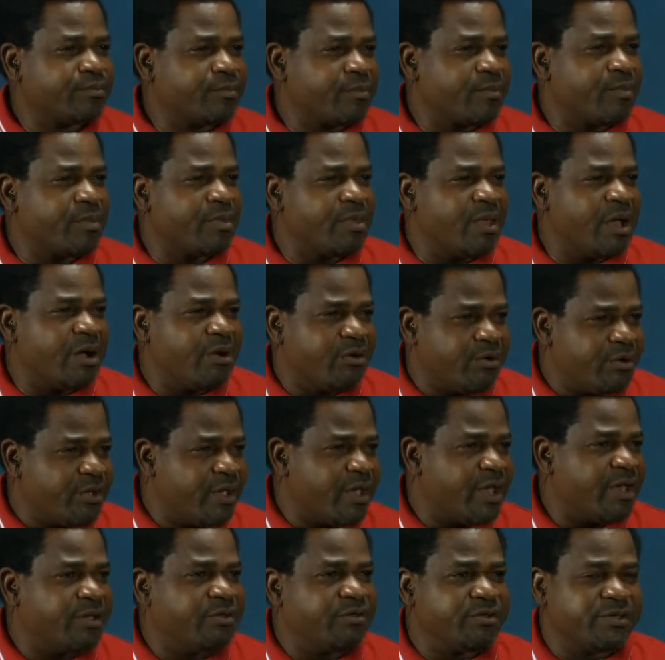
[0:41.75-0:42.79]
Now, here
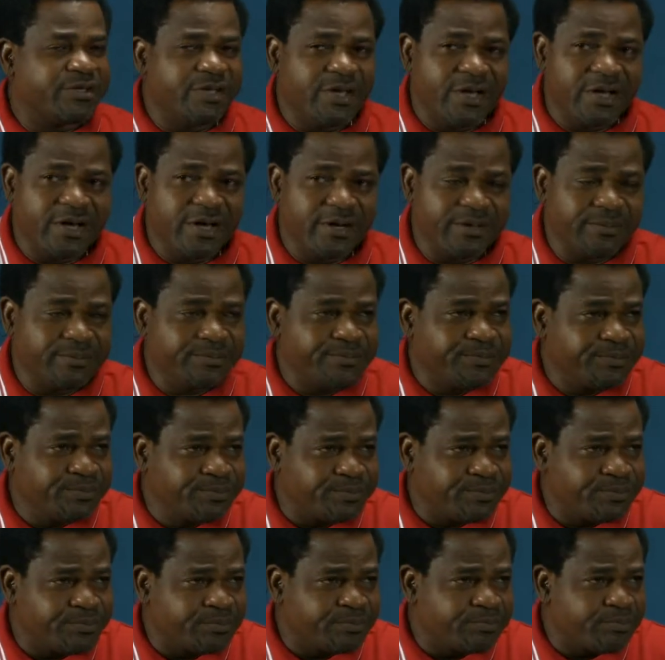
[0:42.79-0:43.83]
you say
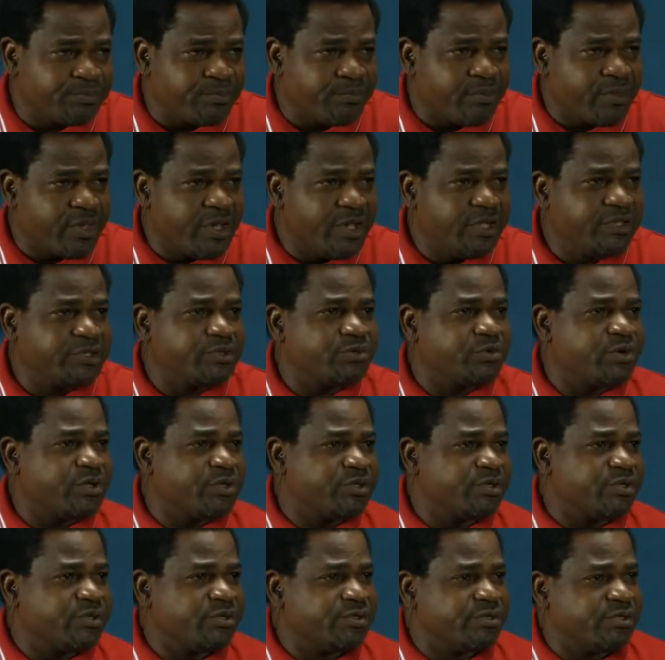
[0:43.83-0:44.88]
each
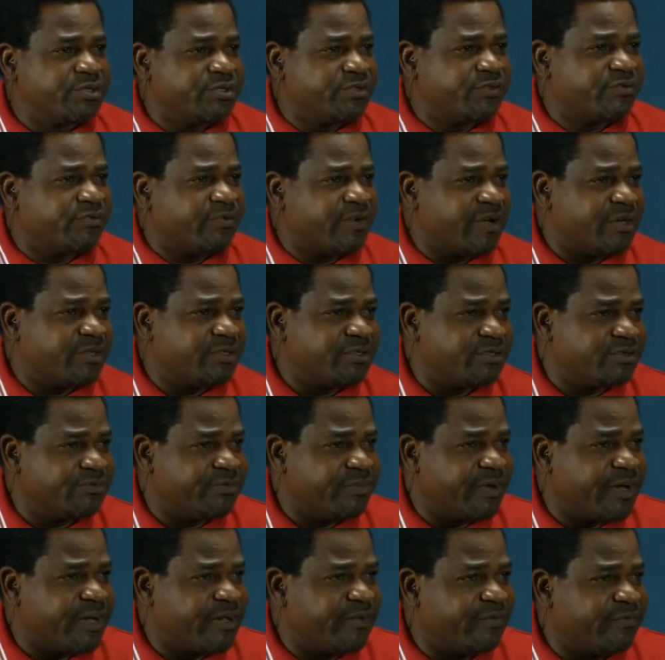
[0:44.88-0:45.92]
question is followed
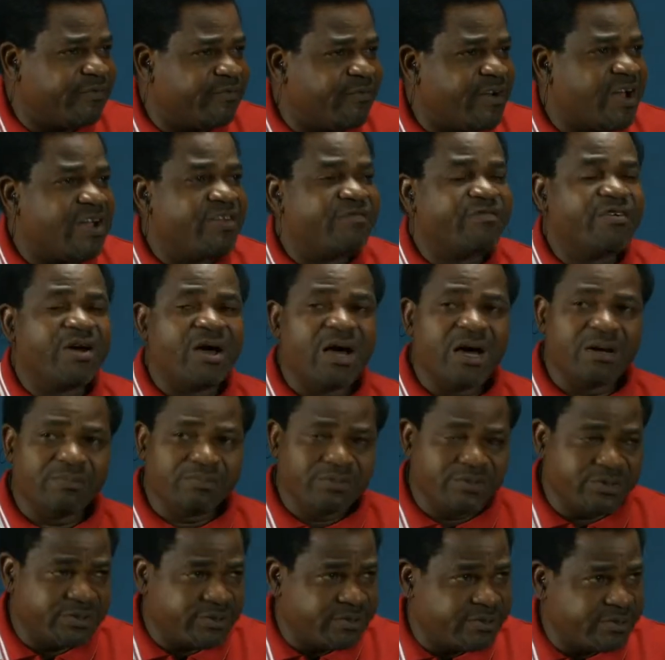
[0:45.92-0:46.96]
by 5
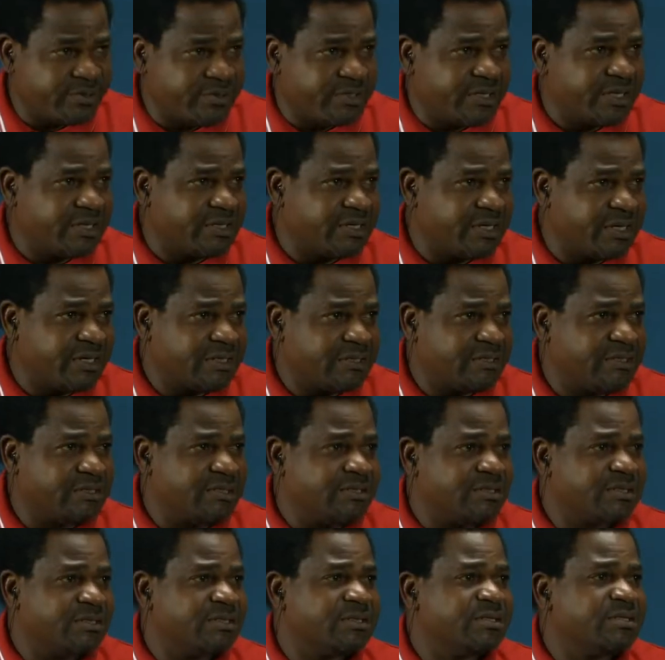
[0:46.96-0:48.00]
options, lettered
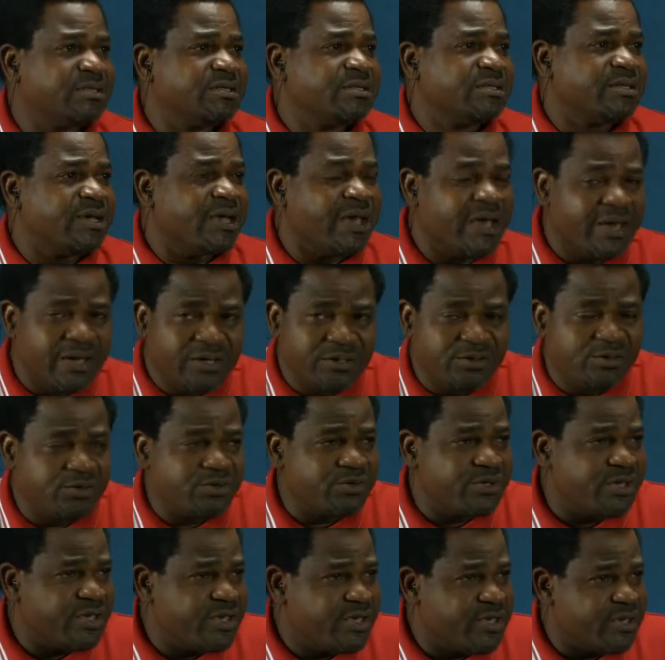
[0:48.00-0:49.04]
A to
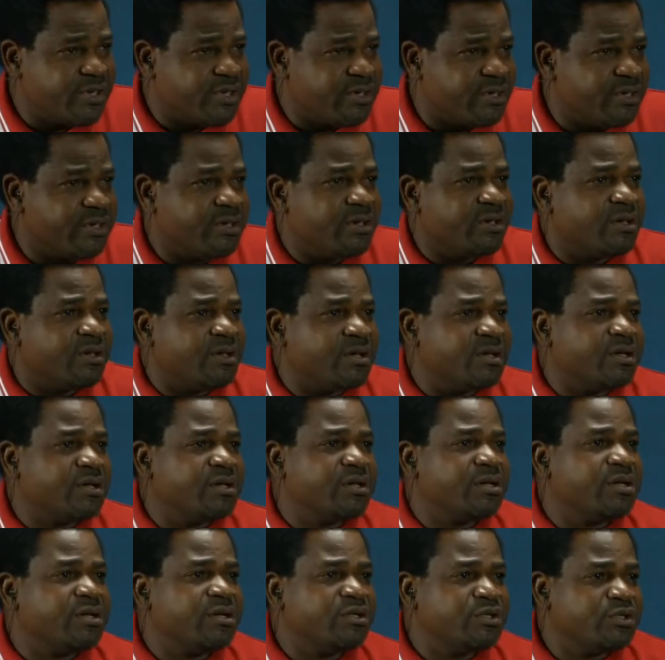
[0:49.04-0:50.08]
E.
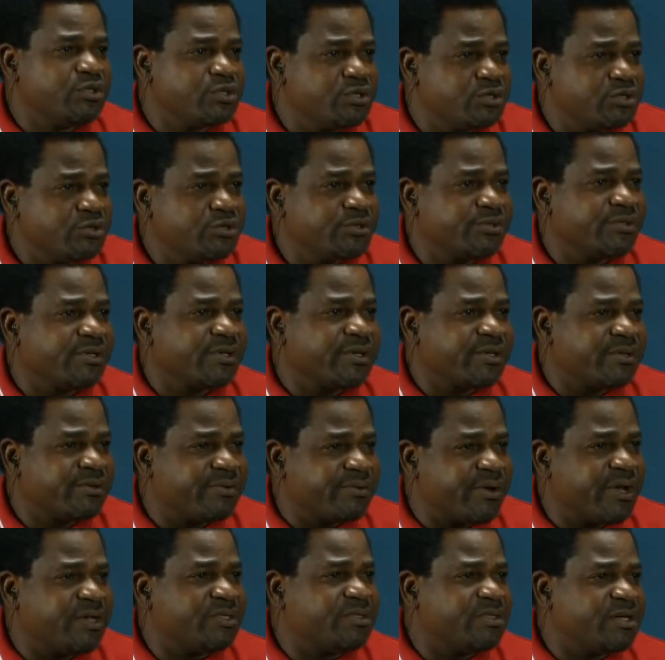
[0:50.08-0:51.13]
Choose the
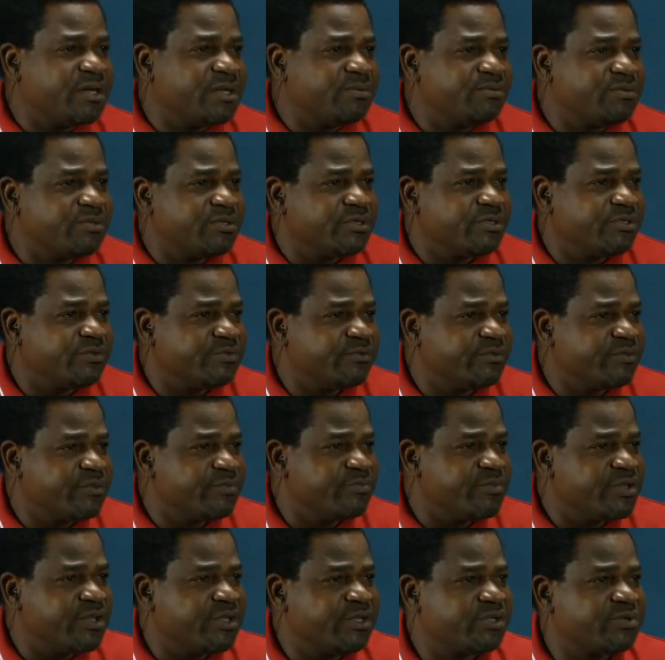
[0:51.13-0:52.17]
correct option from
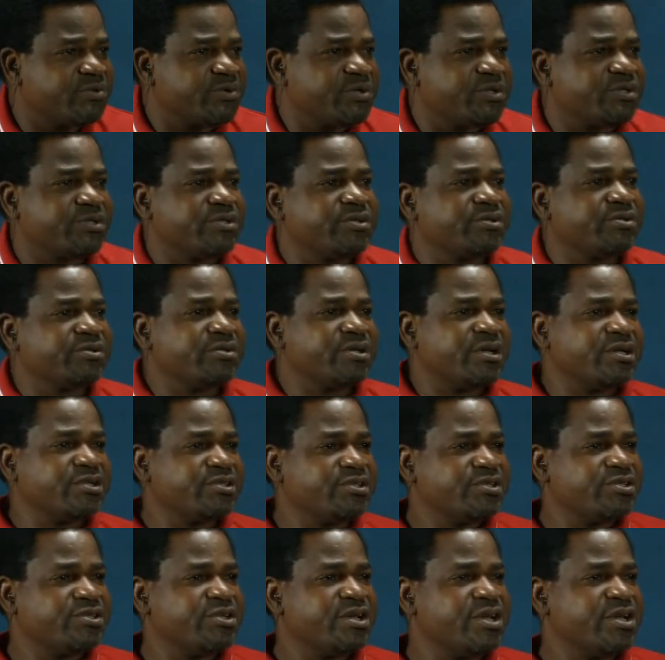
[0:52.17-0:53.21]
each question and
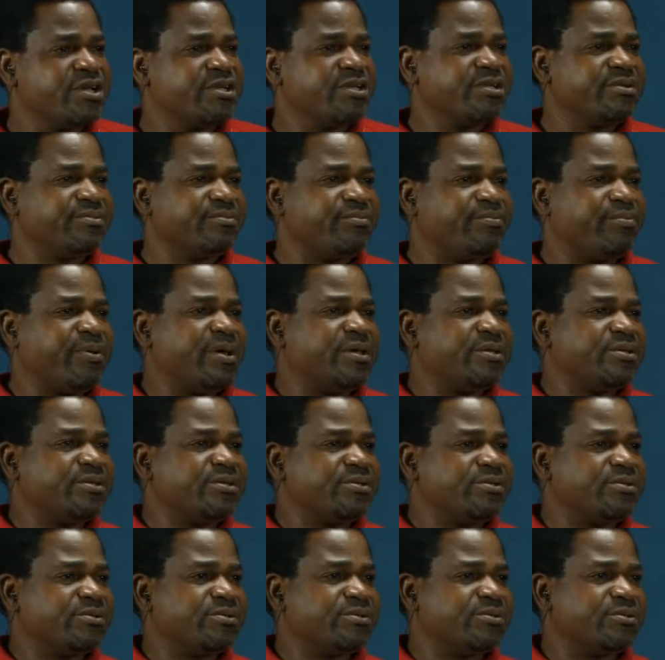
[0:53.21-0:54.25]
shade in
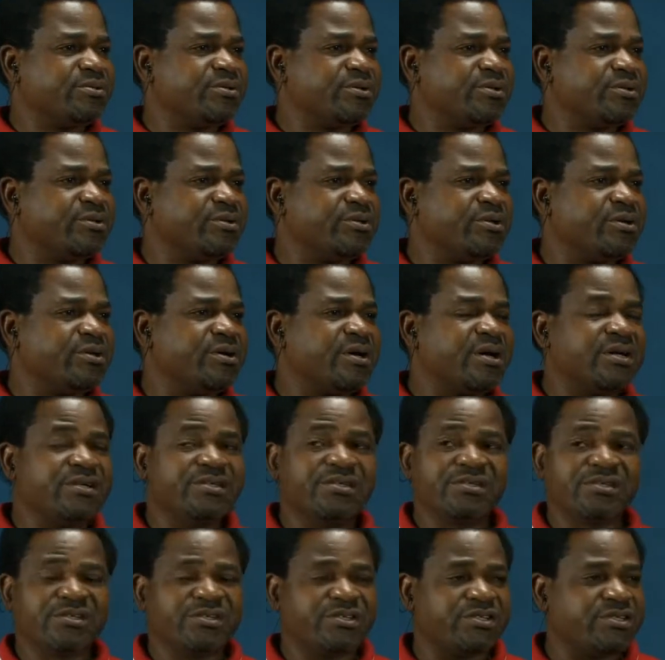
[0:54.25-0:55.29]
pencil on your
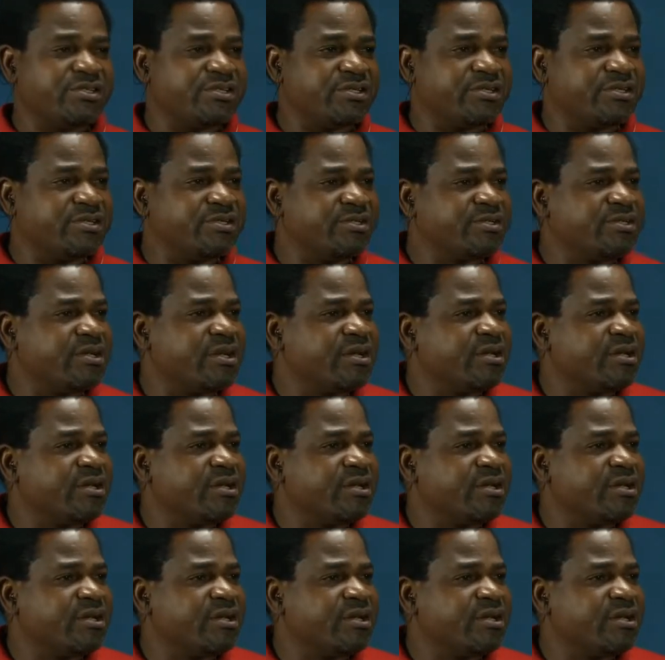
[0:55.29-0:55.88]
answer sheet